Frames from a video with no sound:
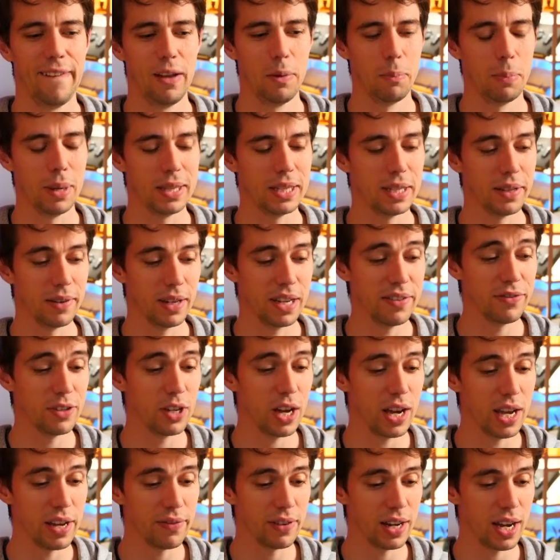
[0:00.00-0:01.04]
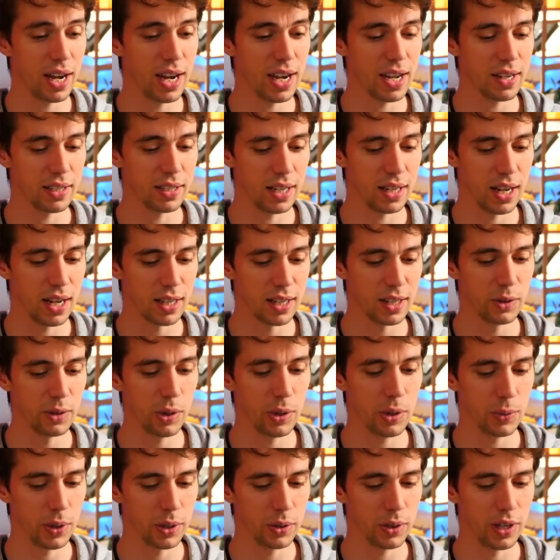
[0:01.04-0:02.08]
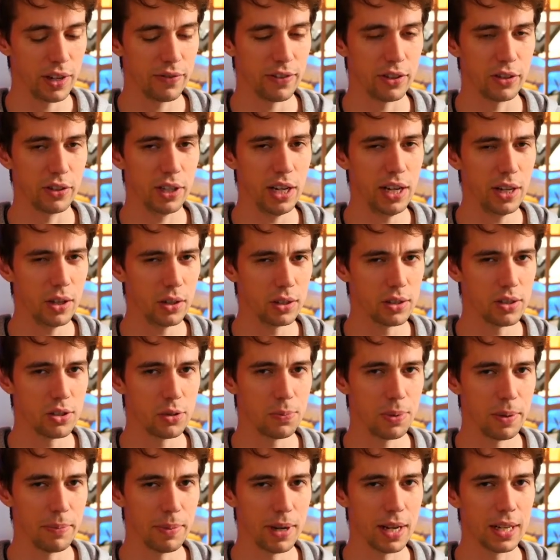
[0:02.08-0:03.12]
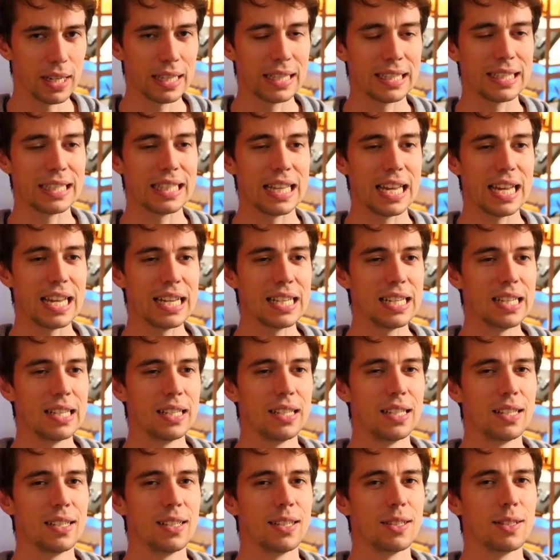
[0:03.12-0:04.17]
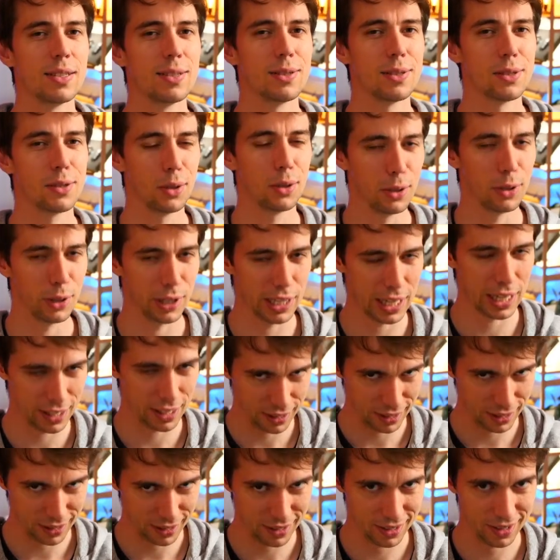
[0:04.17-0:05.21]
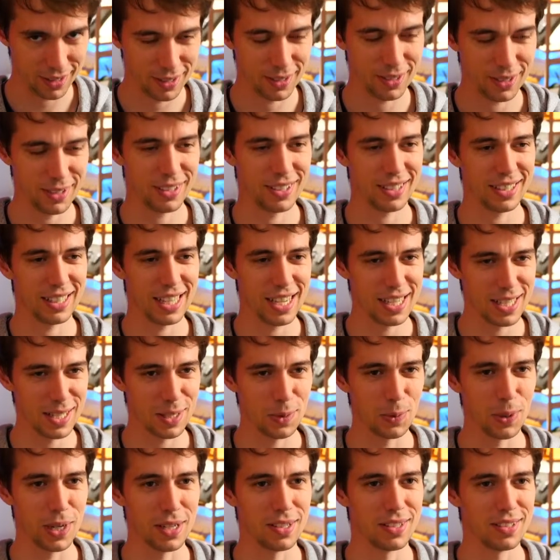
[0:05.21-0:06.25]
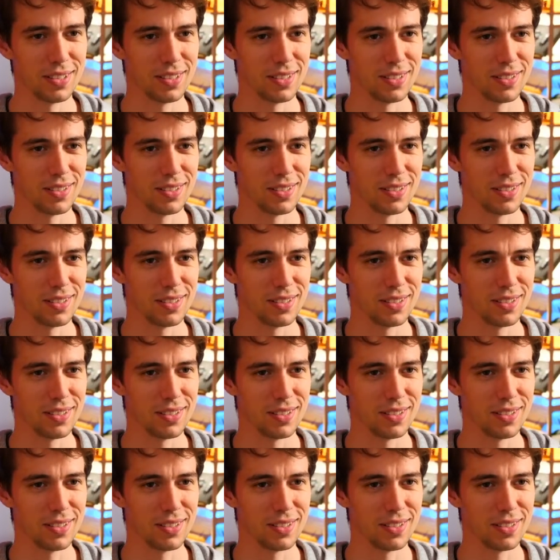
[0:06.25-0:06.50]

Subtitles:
But if you ever are in Nagano and want to have a really good supermarket, then Tsuruya, that's the one.